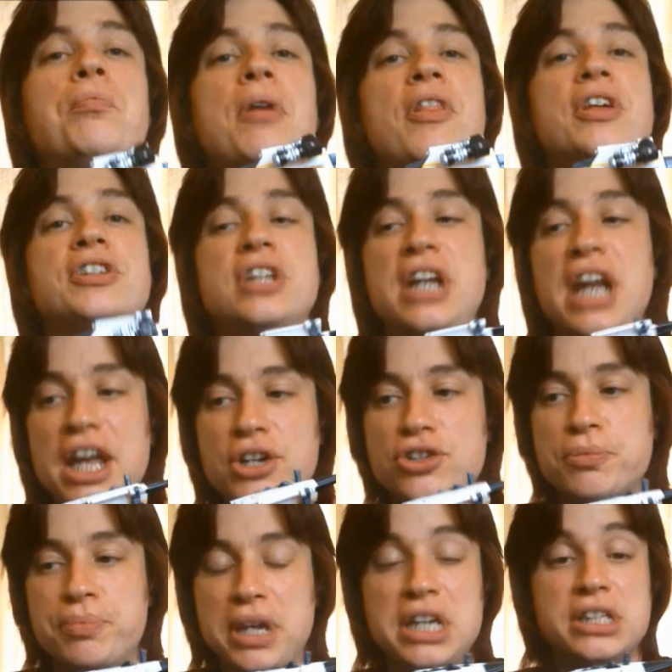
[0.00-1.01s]
but there's an
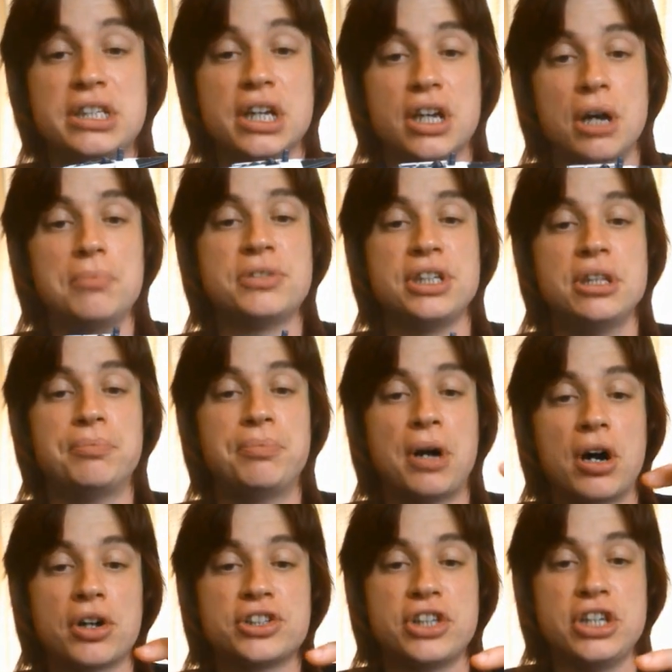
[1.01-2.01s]
extra piece that comes in the
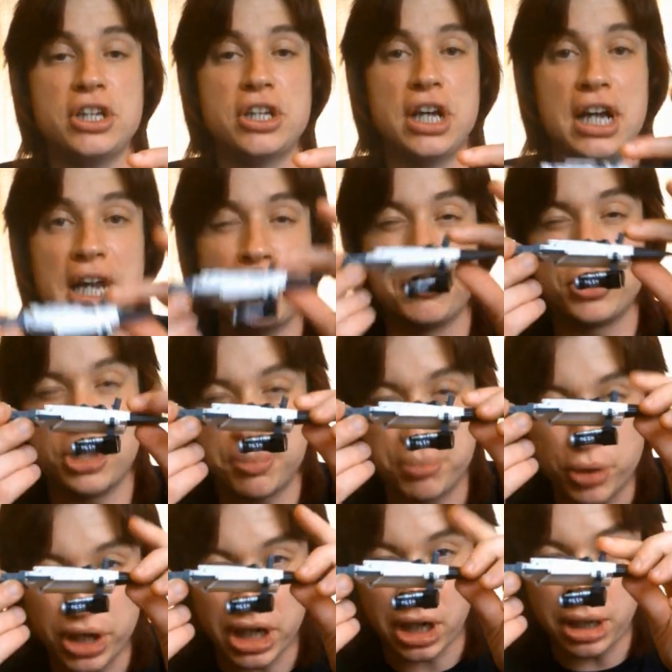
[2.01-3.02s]
box that enables you to
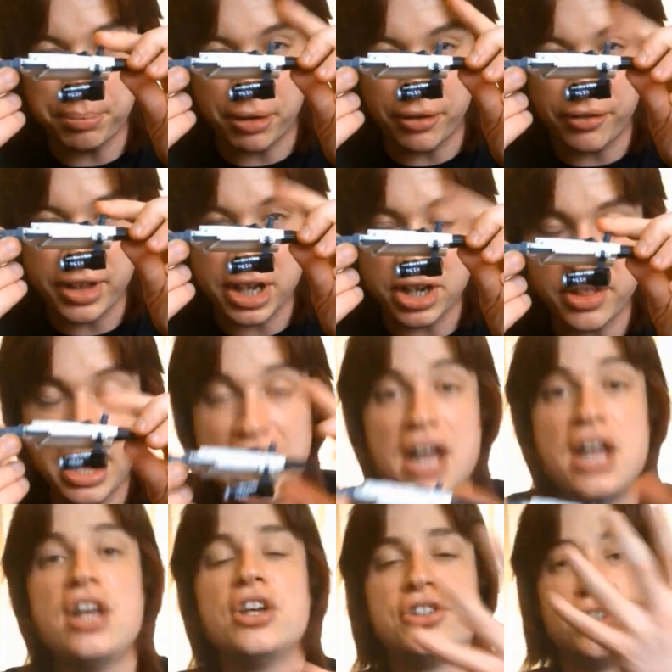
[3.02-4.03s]
put a clip on the end of there
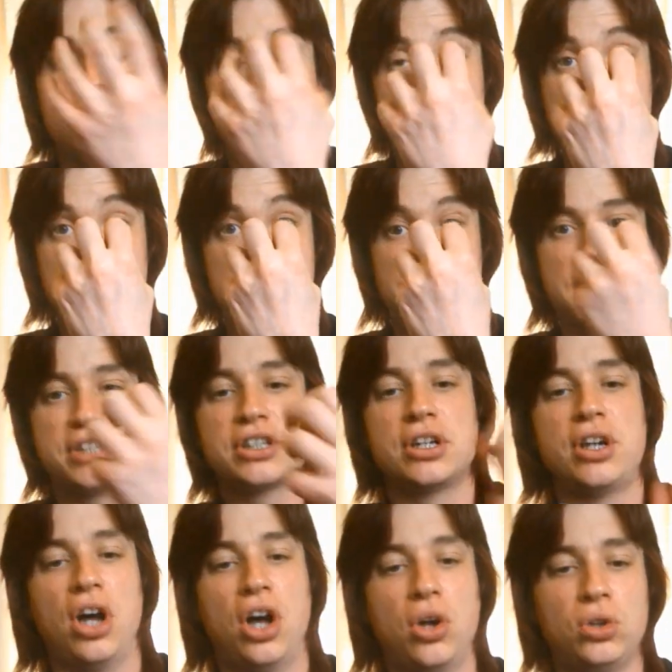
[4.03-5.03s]
so that the big fist
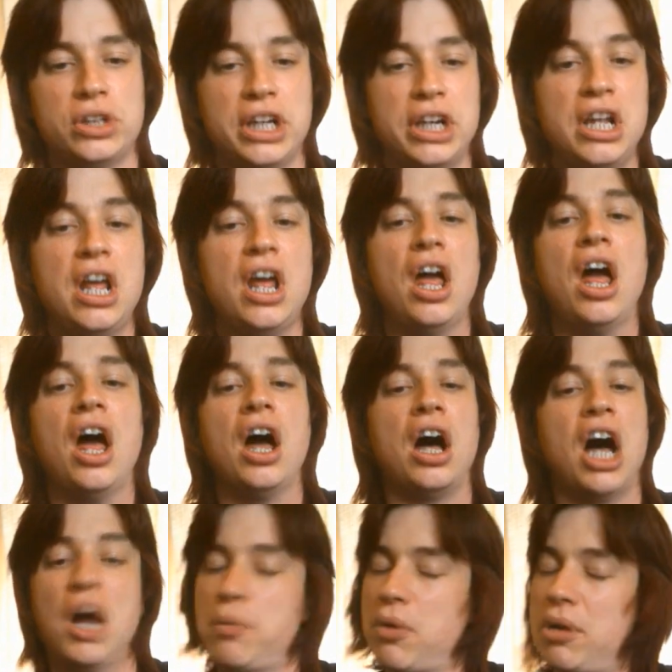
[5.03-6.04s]
can hold it.
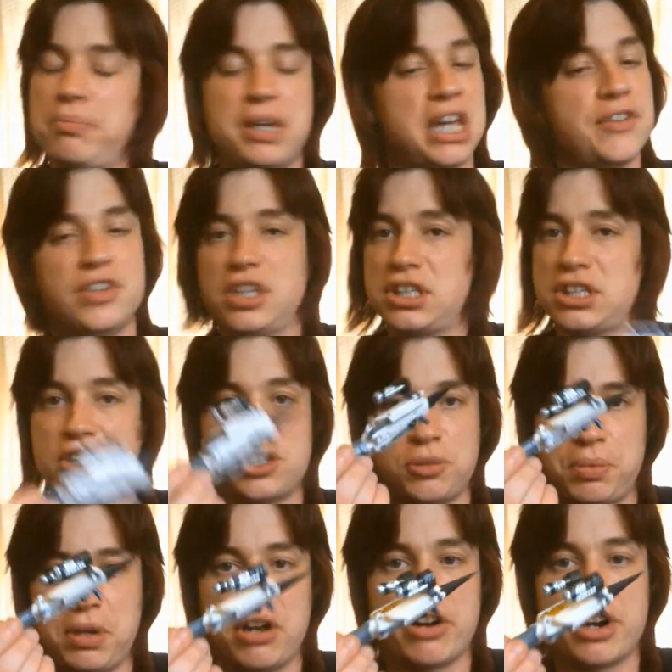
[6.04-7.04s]
I won't be giving this to
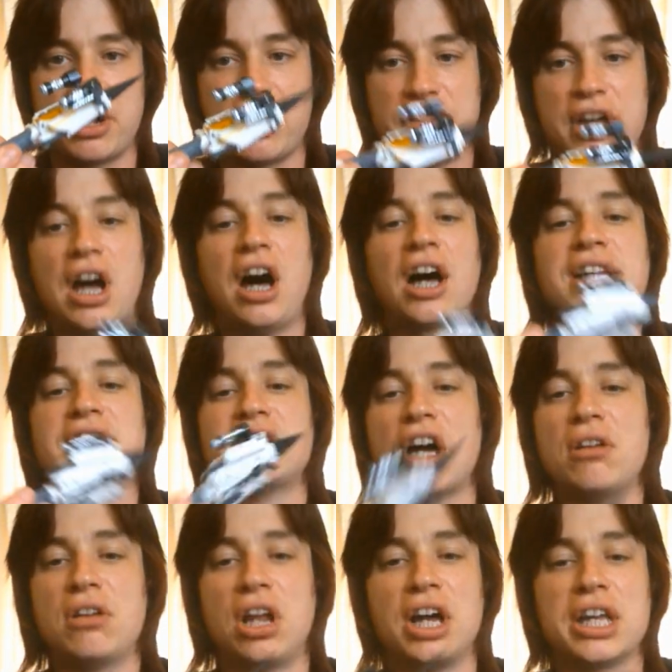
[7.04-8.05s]
Superion either. I
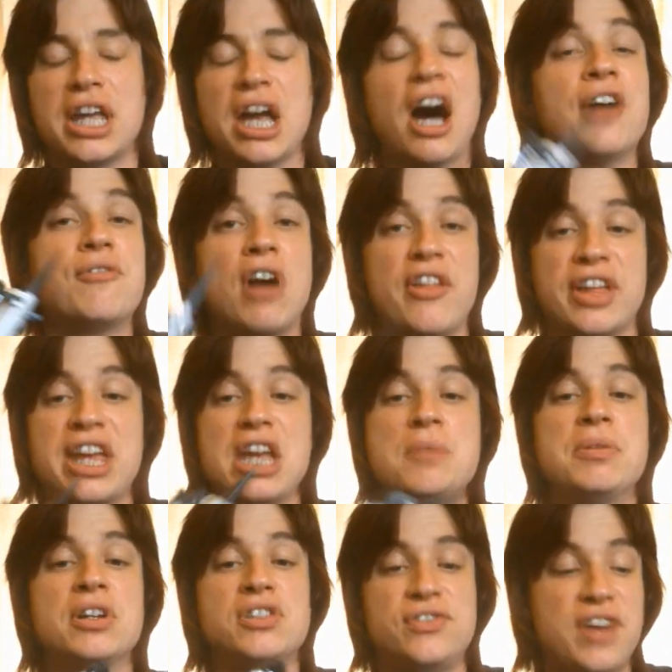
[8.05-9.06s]
don't like it. I'd rather
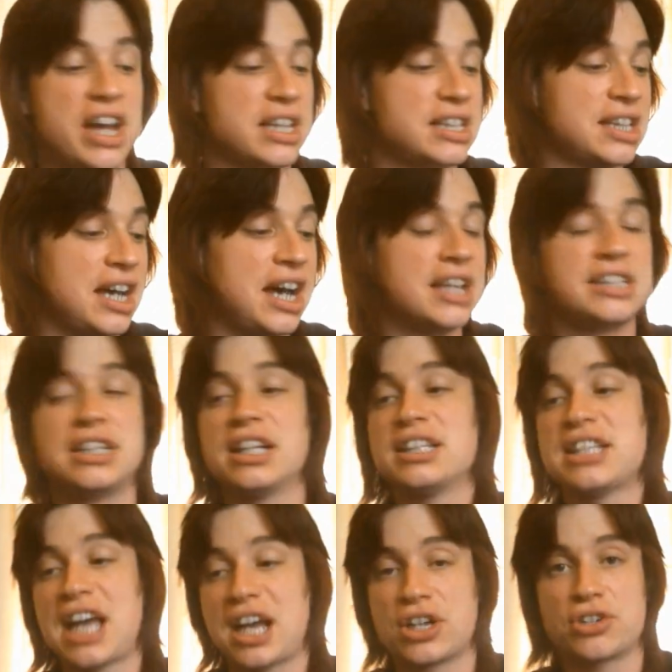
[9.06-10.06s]
keep it as Vector as an
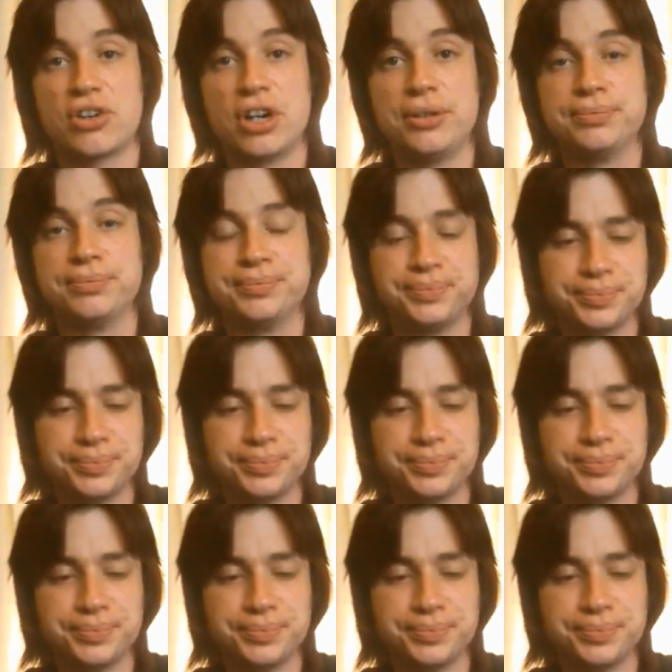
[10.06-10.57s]
attack drone.